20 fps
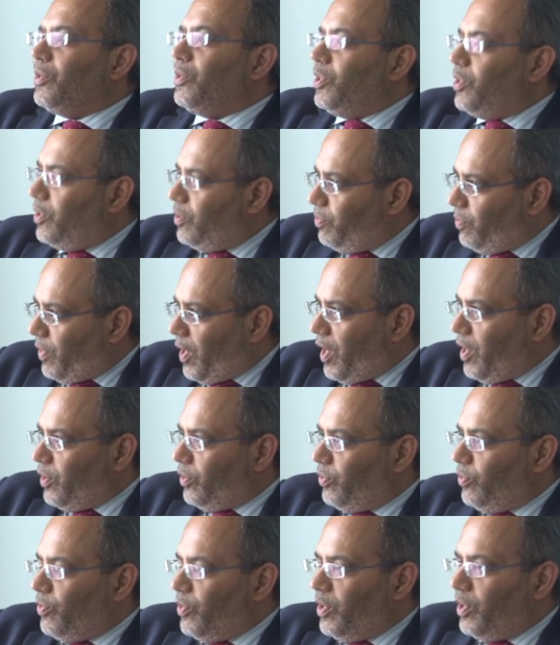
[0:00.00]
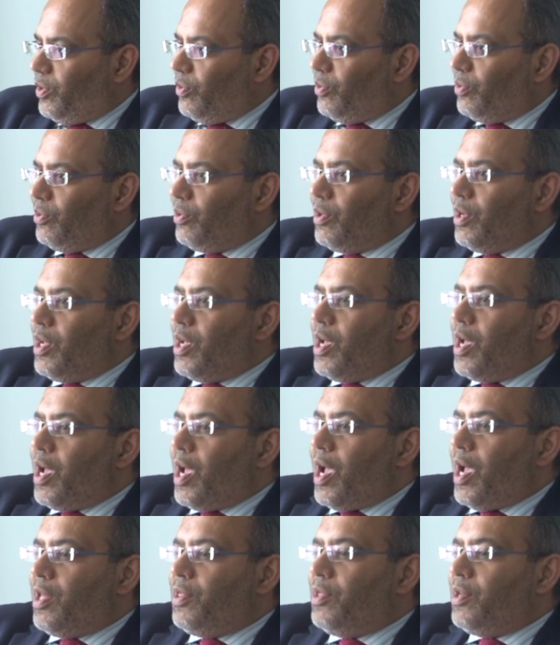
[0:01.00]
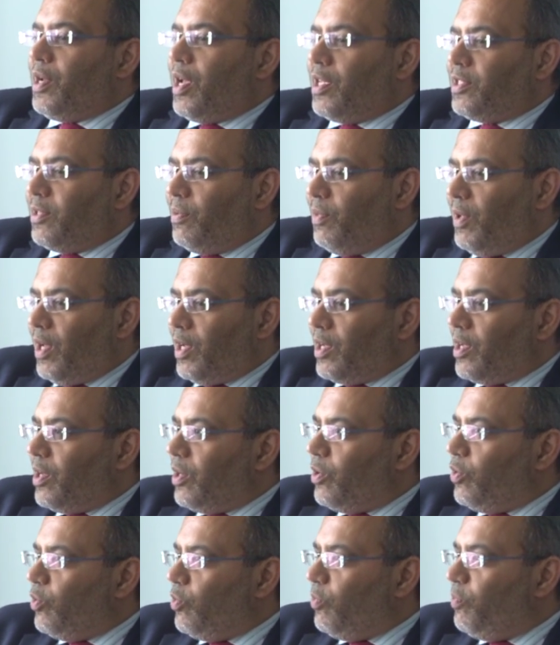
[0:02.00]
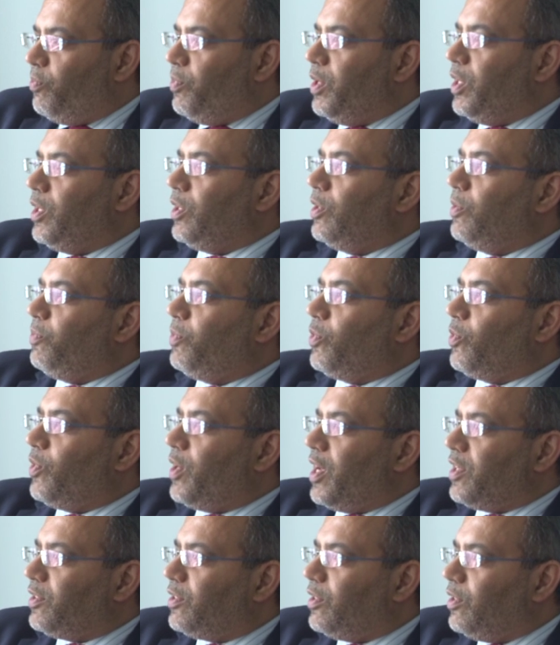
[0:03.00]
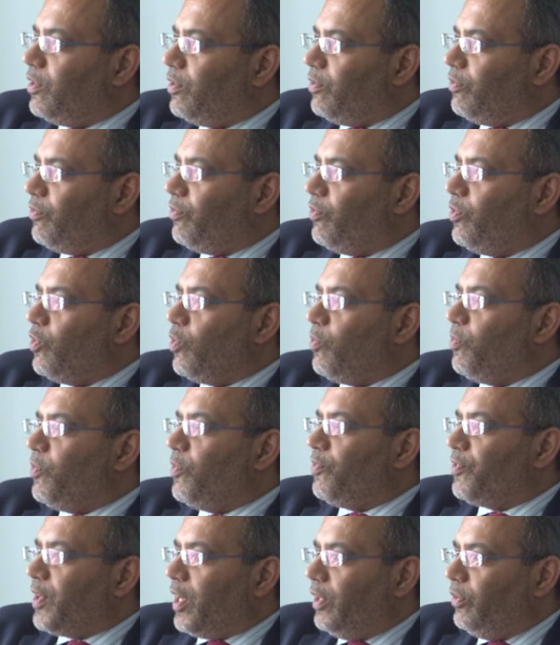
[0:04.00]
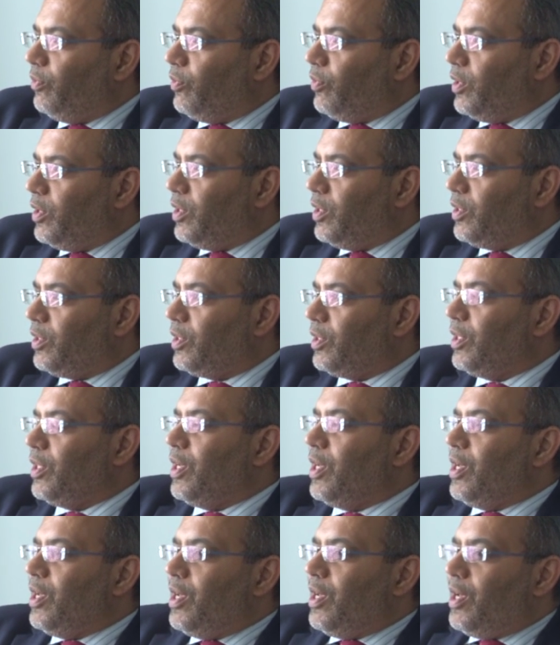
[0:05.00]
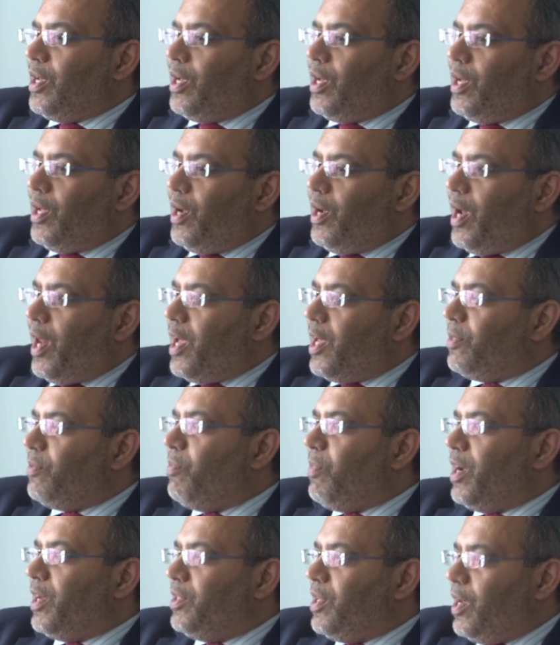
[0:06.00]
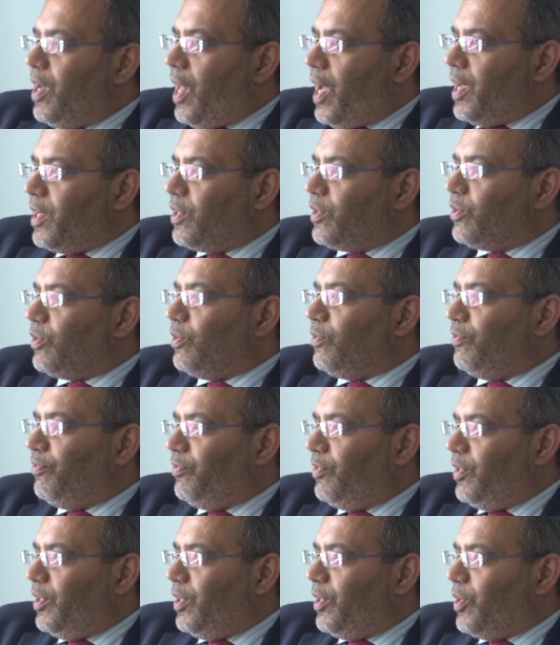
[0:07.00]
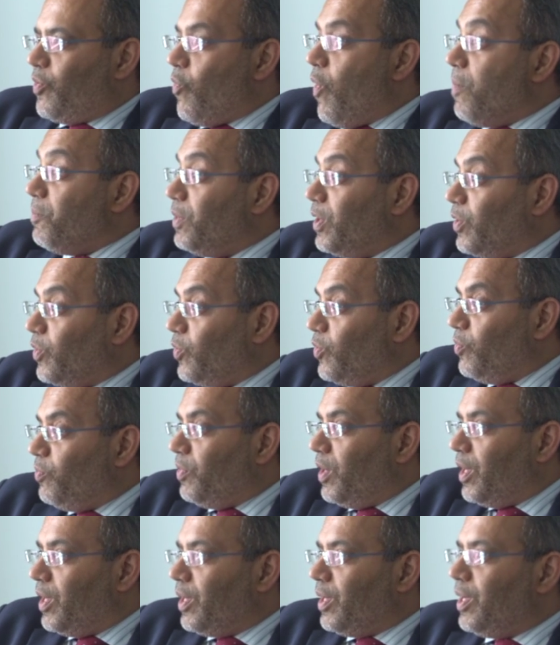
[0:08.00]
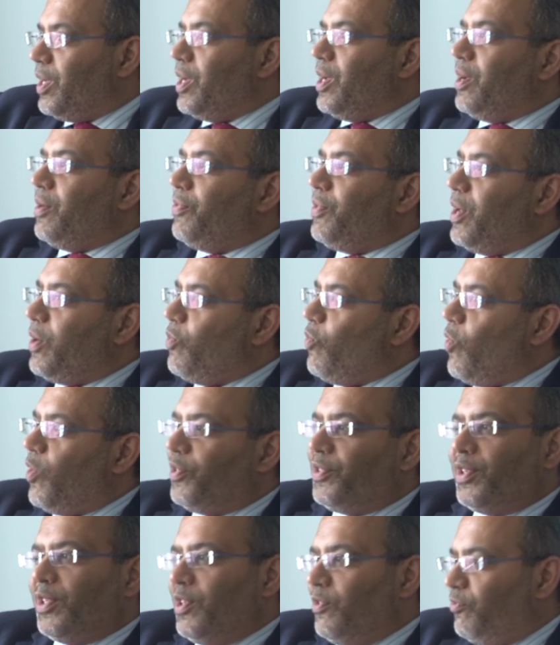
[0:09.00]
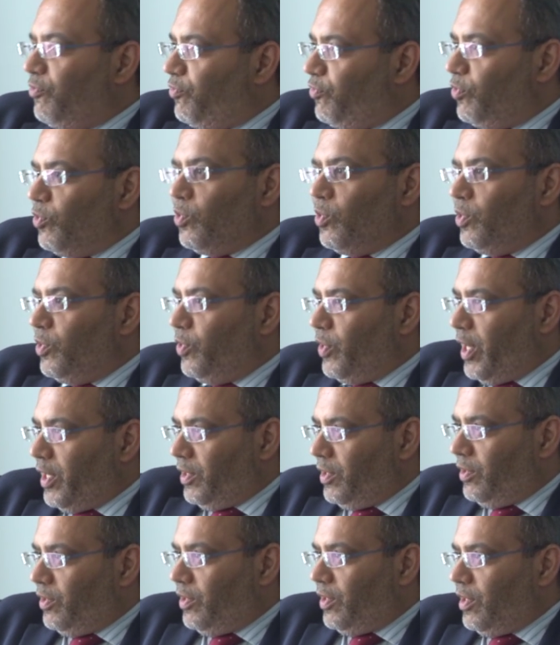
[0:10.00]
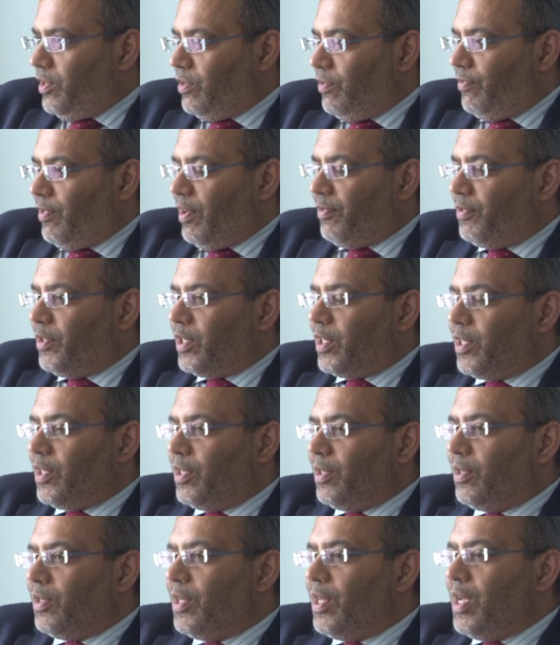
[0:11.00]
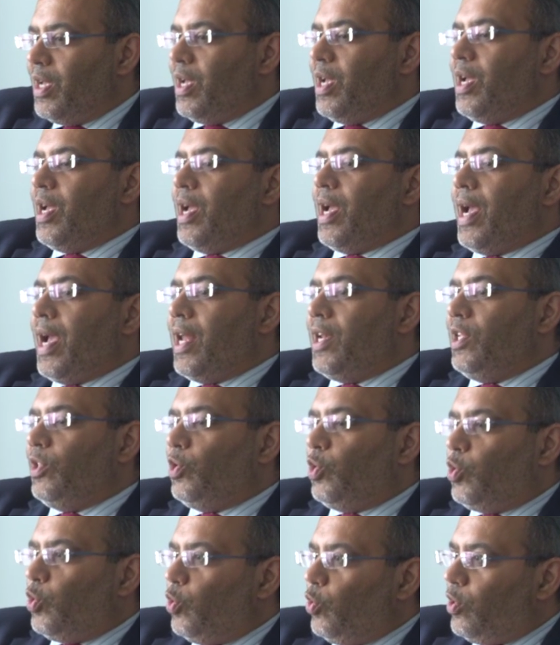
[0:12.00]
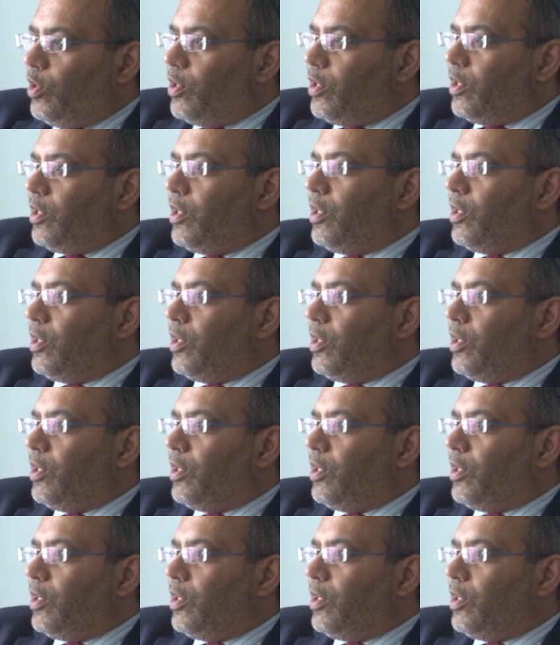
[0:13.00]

This is prior to OAU. And the Casablanca group being the progressive group of countries led by the likes of Kwame Nkrumah that wanted a full United States of Africa. And it took